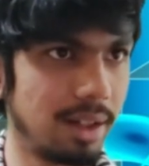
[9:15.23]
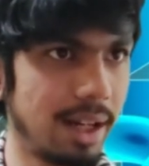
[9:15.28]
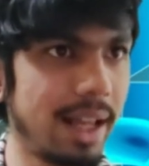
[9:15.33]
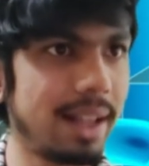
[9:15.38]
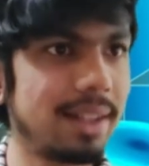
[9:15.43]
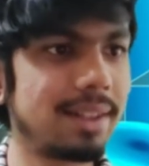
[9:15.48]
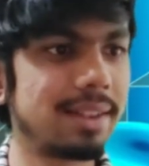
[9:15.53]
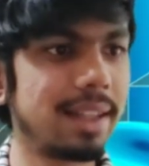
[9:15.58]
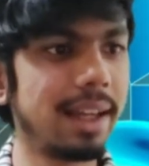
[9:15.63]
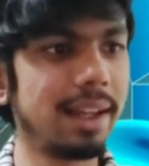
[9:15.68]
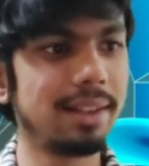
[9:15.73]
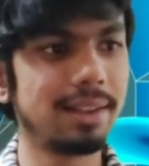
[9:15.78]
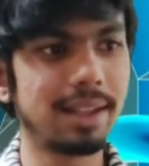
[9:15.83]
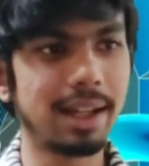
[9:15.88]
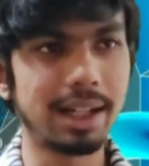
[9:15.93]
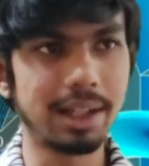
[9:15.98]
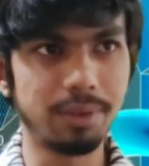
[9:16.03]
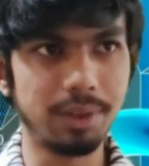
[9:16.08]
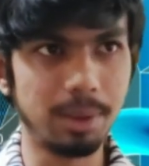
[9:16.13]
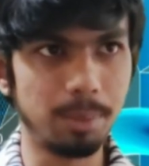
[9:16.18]
The next thing
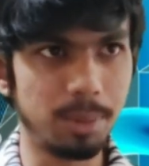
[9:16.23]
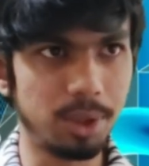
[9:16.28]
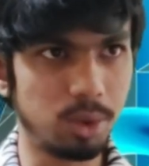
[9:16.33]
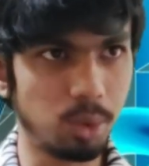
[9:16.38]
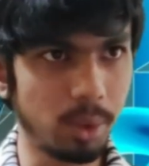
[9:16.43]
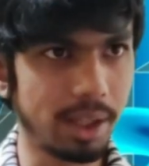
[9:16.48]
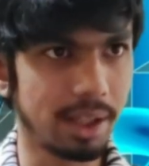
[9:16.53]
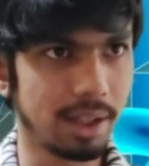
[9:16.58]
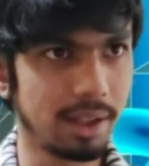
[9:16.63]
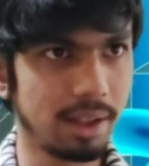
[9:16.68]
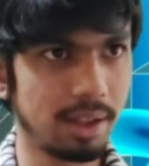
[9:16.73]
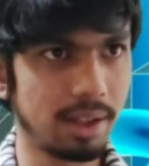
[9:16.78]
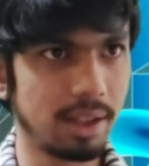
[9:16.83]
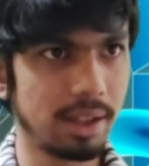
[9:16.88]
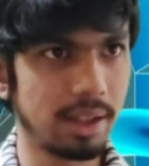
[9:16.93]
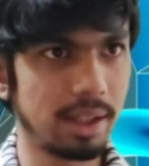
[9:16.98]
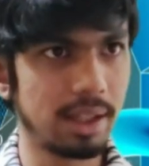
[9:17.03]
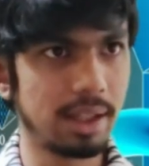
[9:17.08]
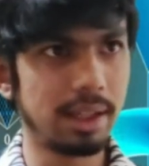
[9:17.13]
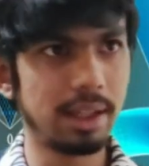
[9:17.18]
that I will be
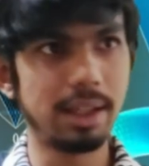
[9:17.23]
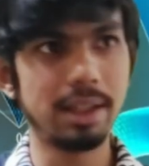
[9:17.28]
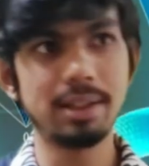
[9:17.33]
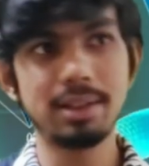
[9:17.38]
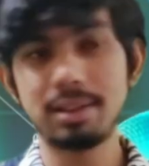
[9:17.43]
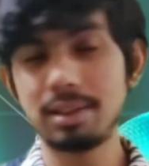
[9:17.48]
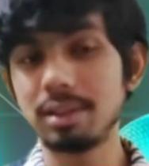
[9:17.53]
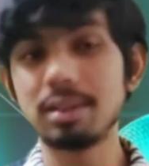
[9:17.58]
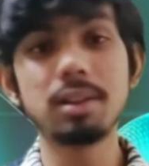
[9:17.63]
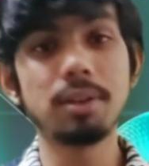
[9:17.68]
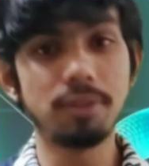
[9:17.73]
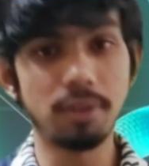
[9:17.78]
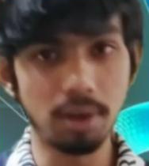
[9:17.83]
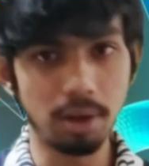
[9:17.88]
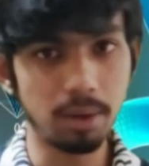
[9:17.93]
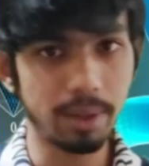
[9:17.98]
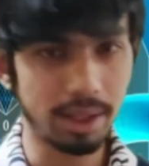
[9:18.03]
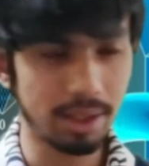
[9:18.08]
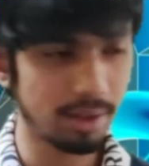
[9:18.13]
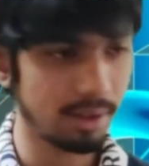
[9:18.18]
doing is the
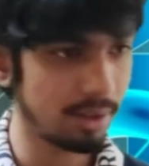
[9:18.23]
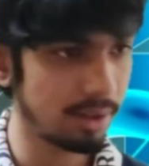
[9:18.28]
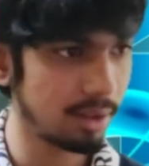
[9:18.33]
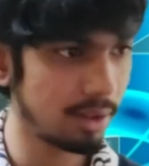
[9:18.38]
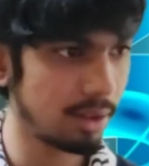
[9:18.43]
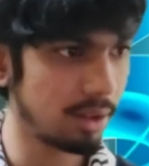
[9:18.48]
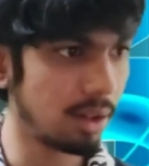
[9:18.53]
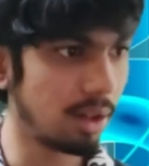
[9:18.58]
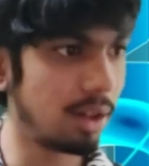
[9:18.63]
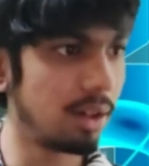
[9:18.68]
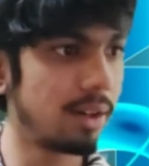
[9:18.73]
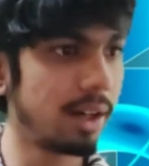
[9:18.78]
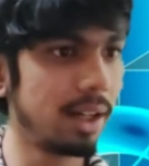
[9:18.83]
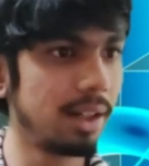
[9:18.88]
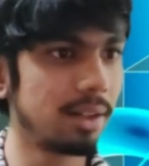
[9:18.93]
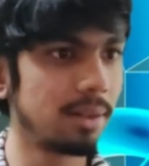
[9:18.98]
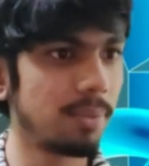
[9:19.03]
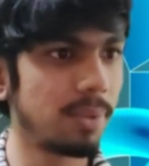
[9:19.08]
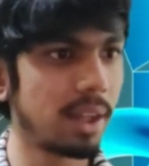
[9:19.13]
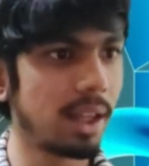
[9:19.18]
following,
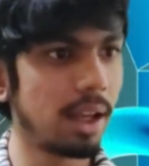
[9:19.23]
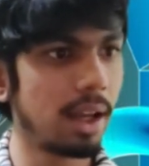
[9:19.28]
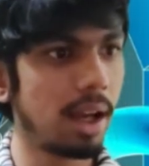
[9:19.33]
alright?